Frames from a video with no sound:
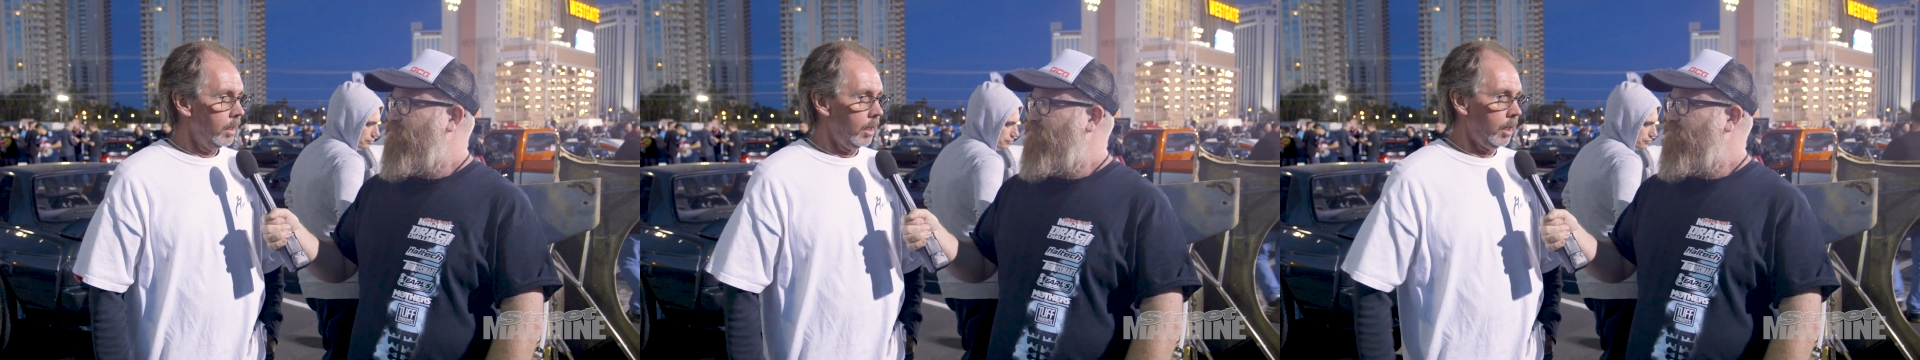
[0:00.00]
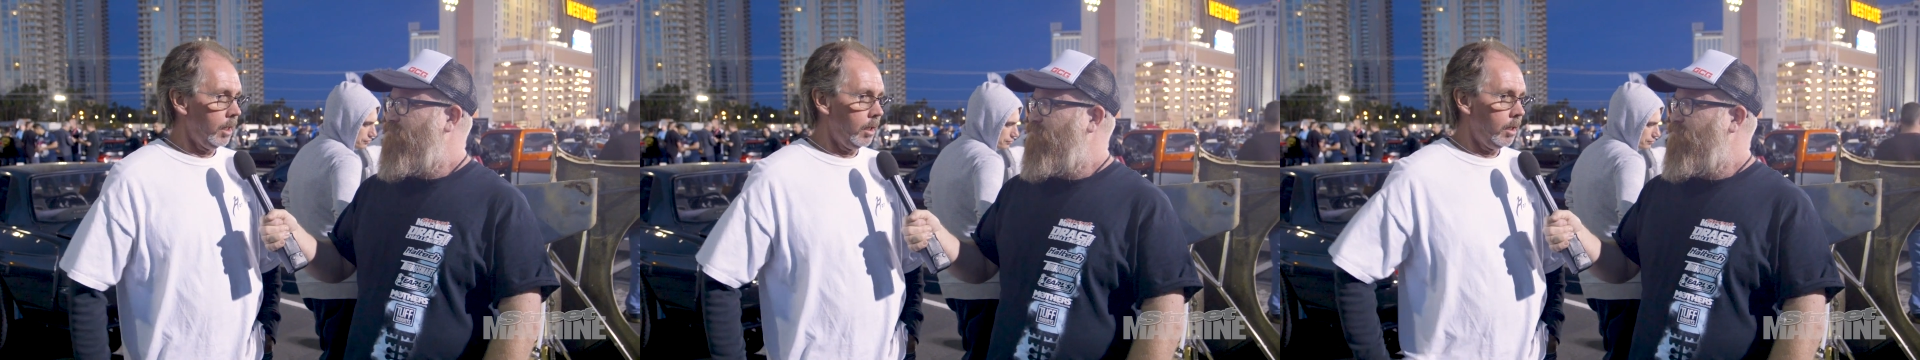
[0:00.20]

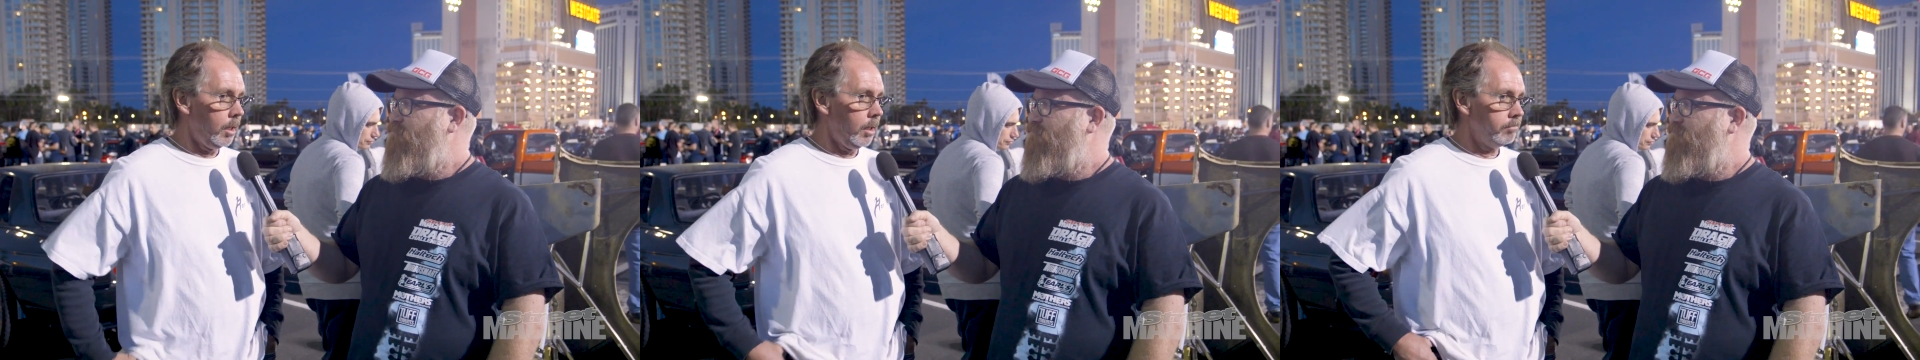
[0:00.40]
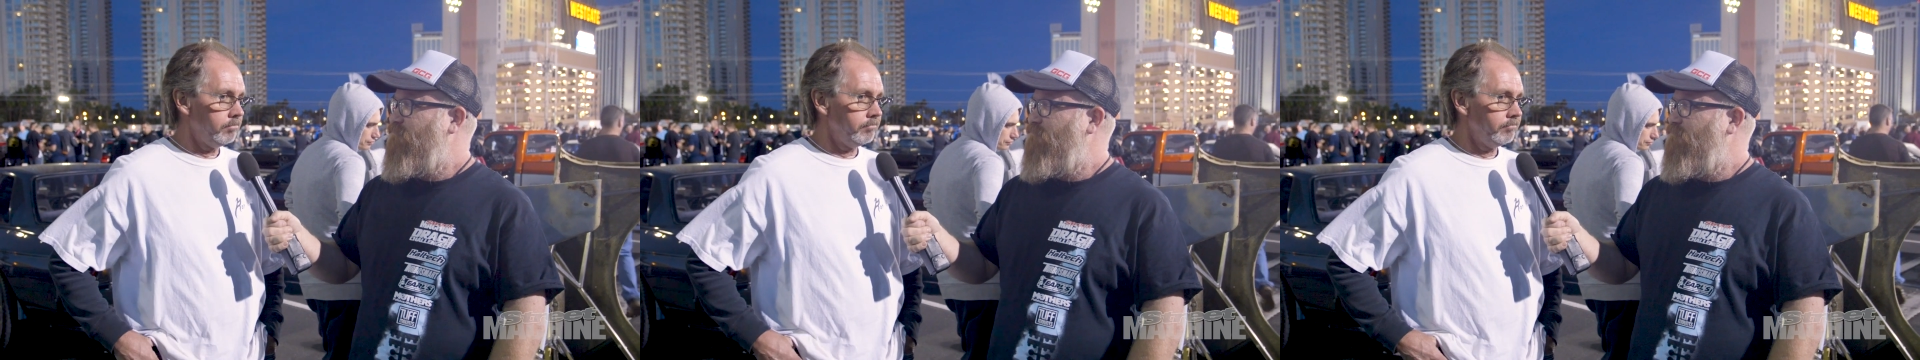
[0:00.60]

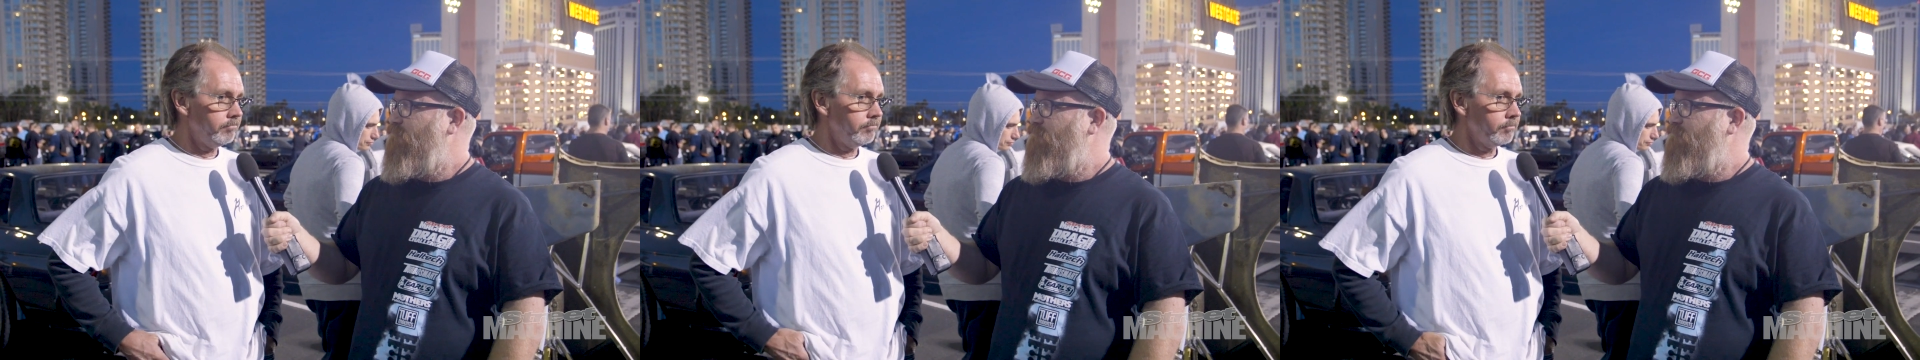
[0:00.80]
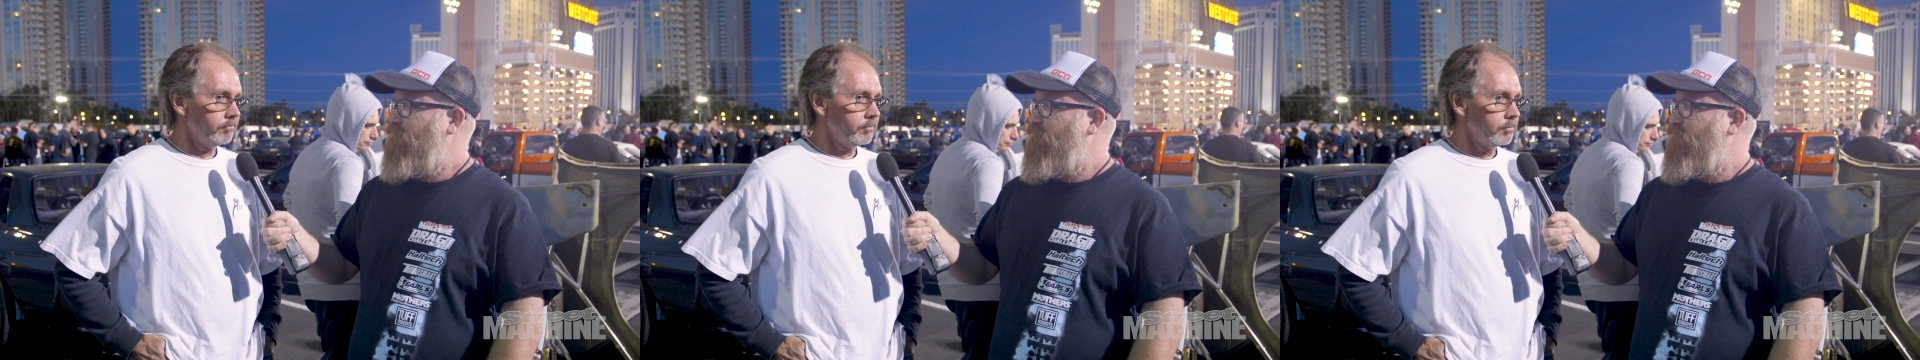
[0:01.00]

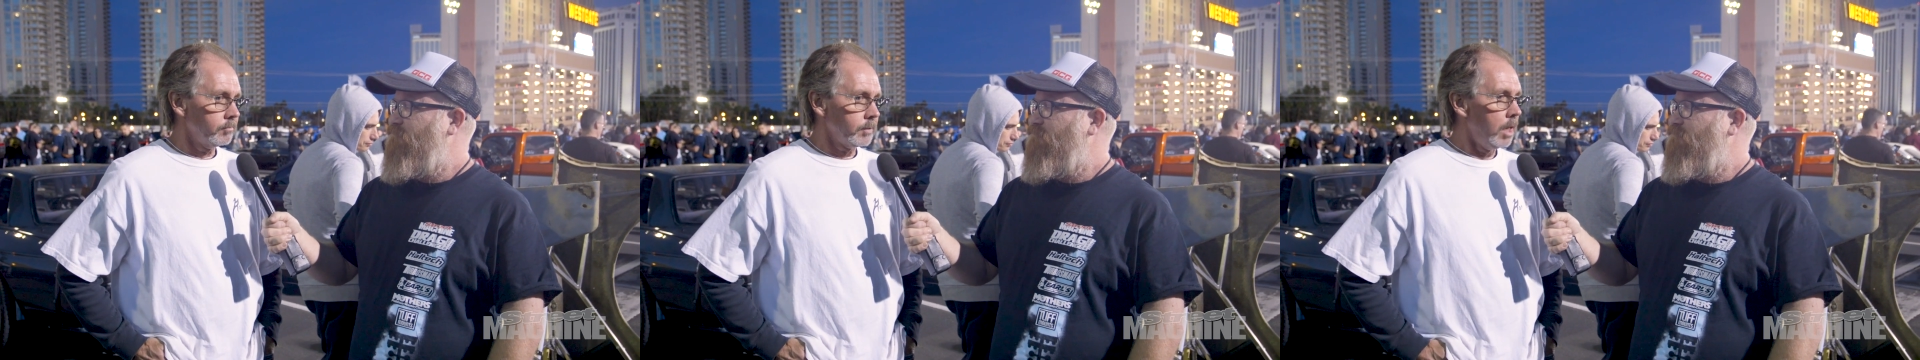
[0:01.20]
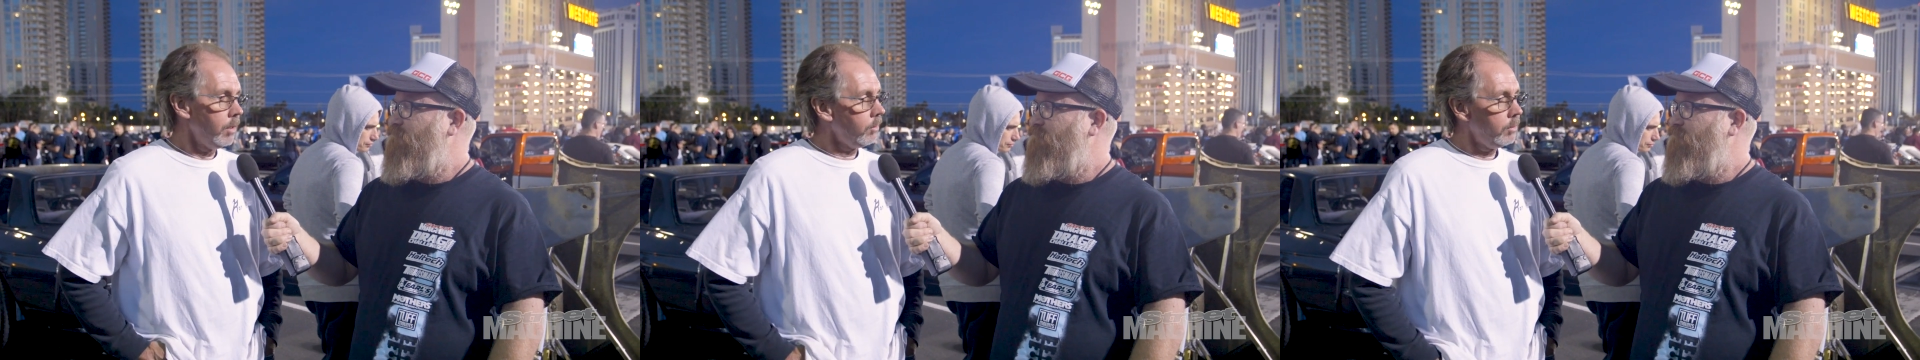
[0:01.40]

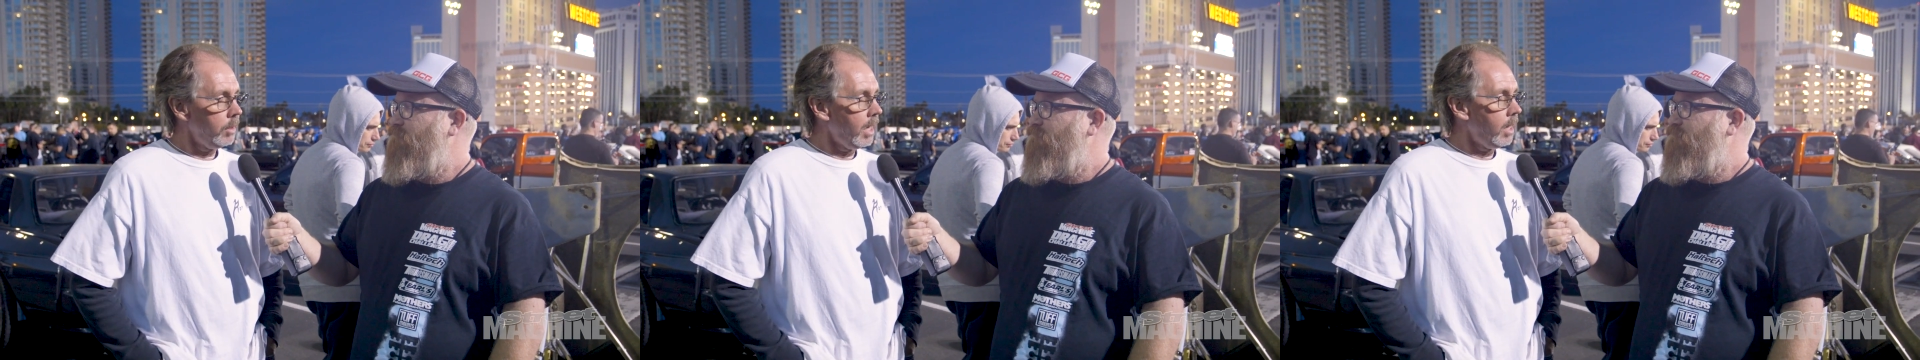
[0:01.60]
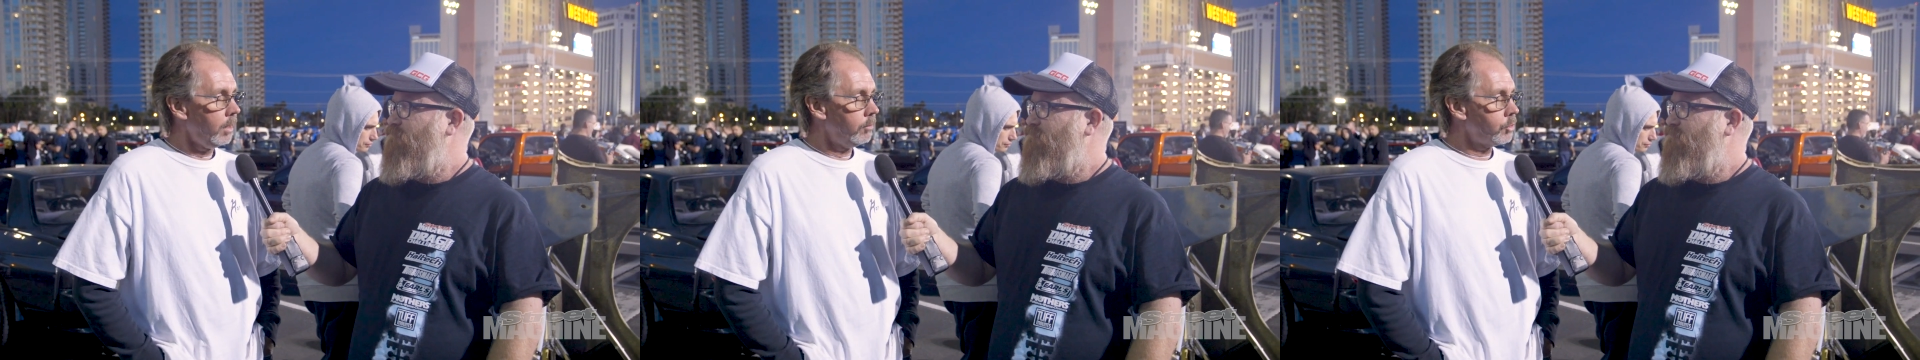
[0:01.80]
Other than that,